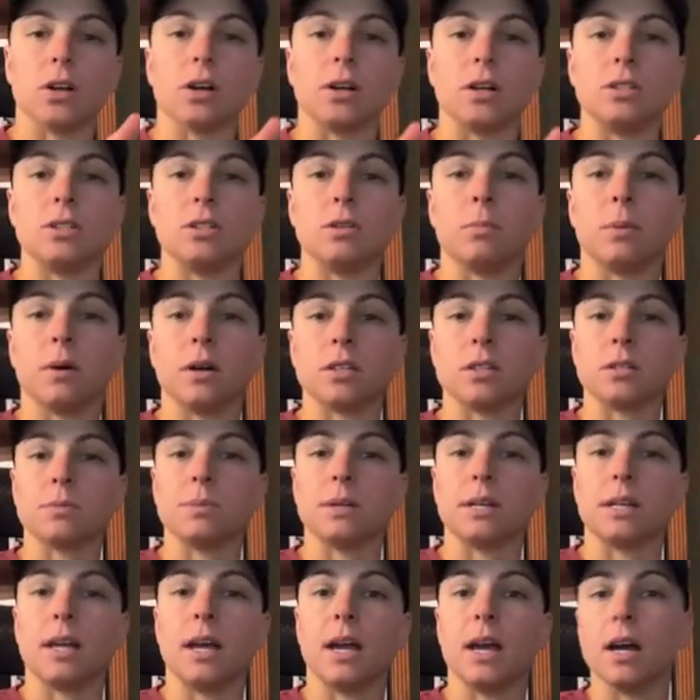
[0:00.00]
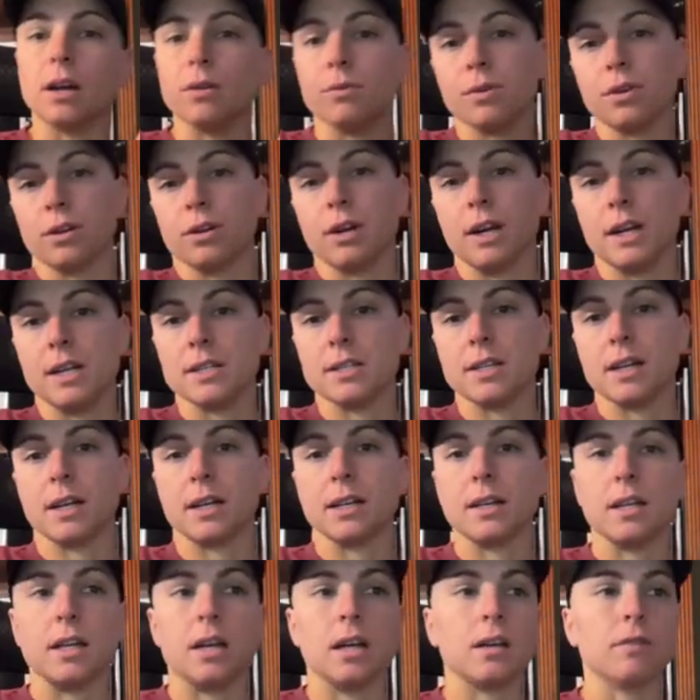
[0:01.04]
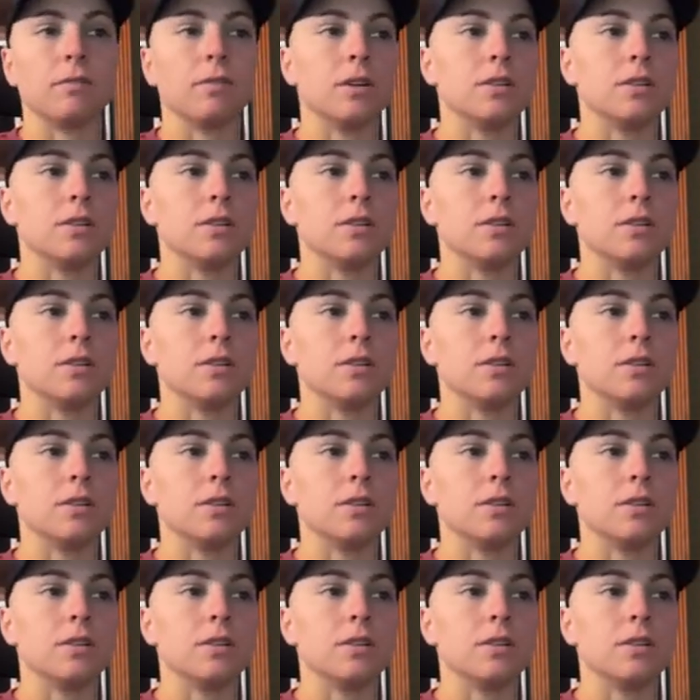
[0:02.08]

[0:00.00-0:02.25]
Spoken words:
long as you possibly can with great technique